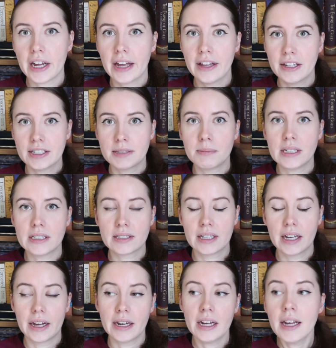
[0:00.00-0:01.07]
and this means
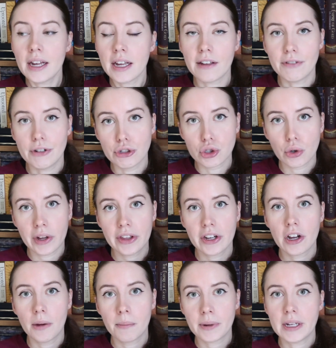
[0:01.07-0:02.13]
that if you join the
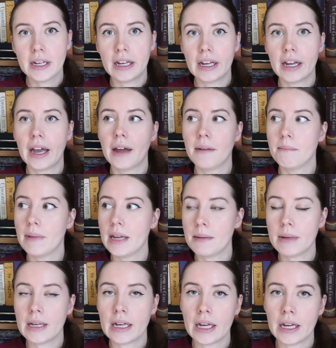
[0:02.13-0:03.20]
company and
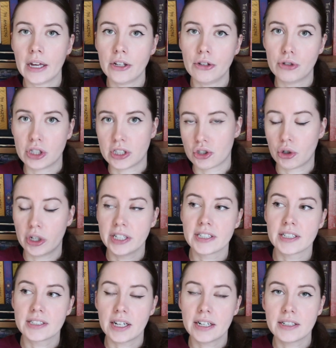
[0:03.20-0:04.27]
maybe you just join as
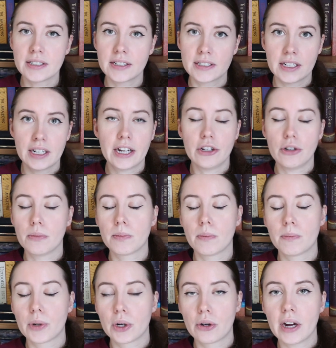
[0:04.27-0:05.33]
a site assistant and you
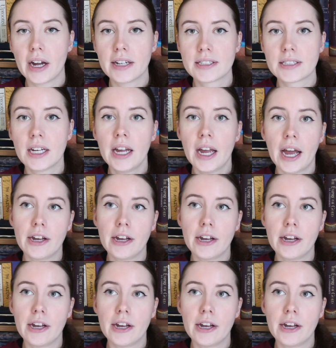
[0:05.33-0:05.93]
progress